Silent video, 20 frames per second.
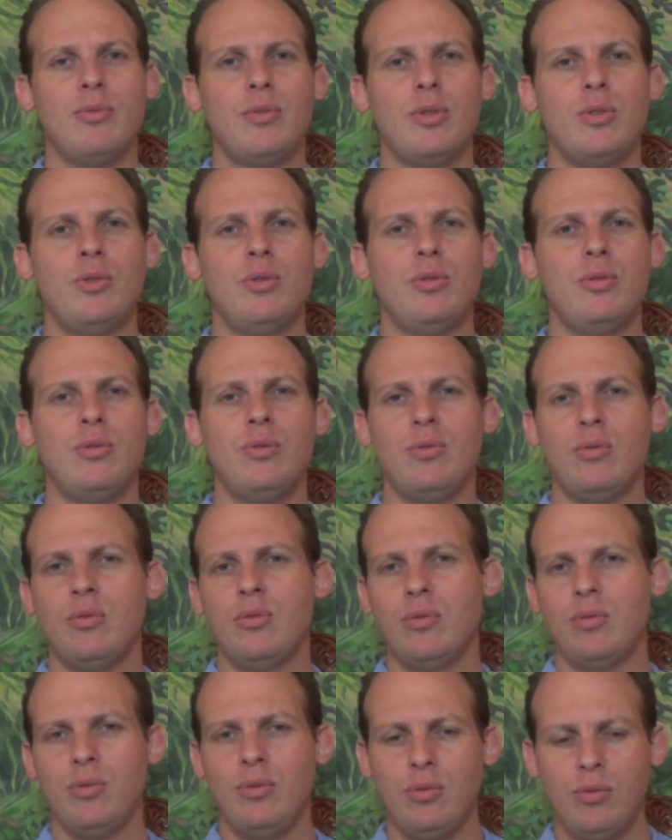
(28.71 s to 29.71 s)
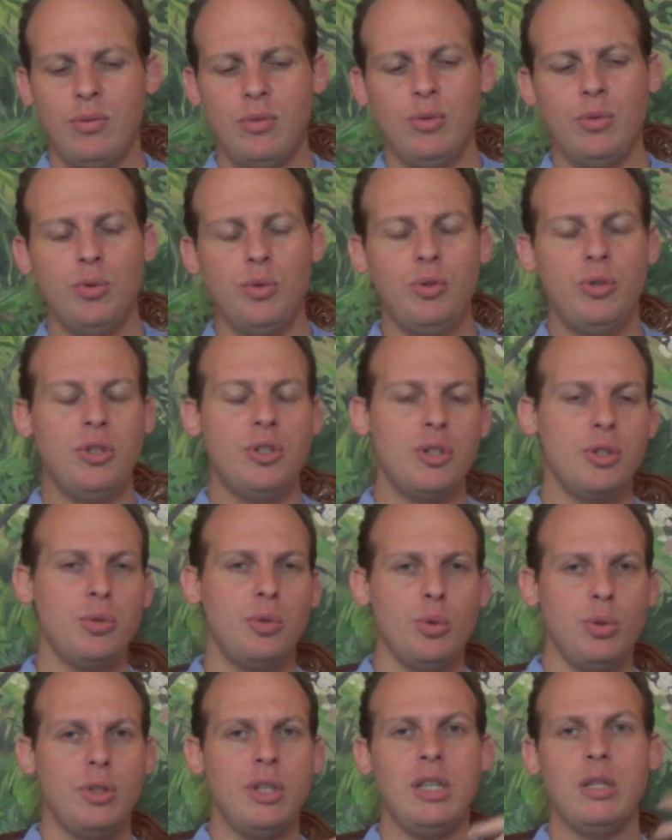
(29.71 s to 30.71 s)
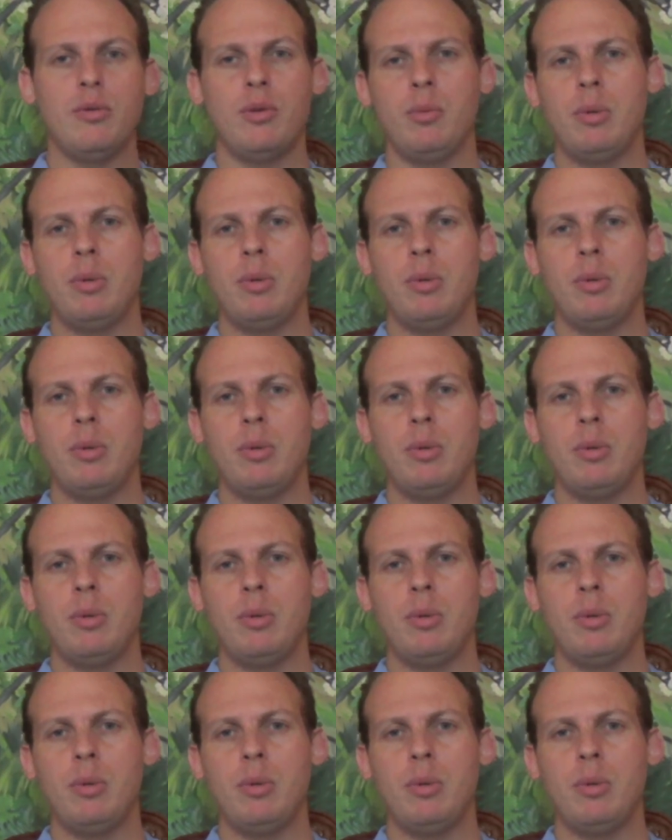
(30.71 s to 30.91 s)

So you just do things